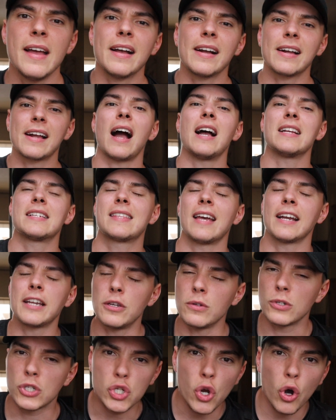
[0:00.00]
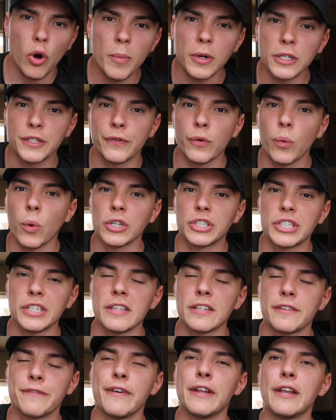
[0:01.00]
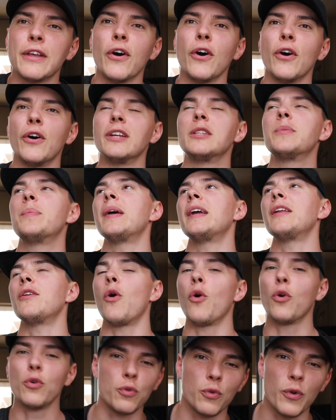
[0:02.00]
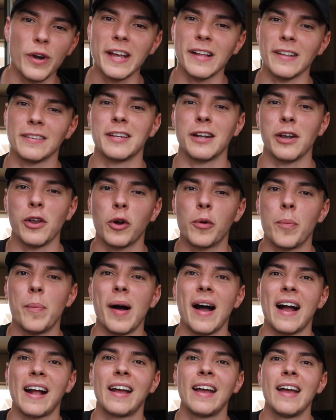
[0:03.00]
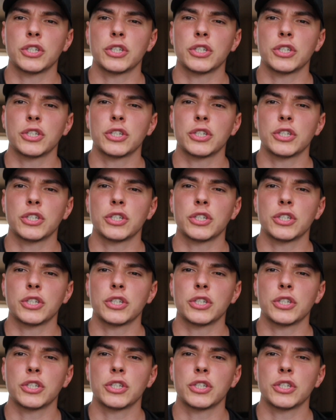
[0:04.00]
Guys, thank you so much for watching this video. It's been unreal to look back.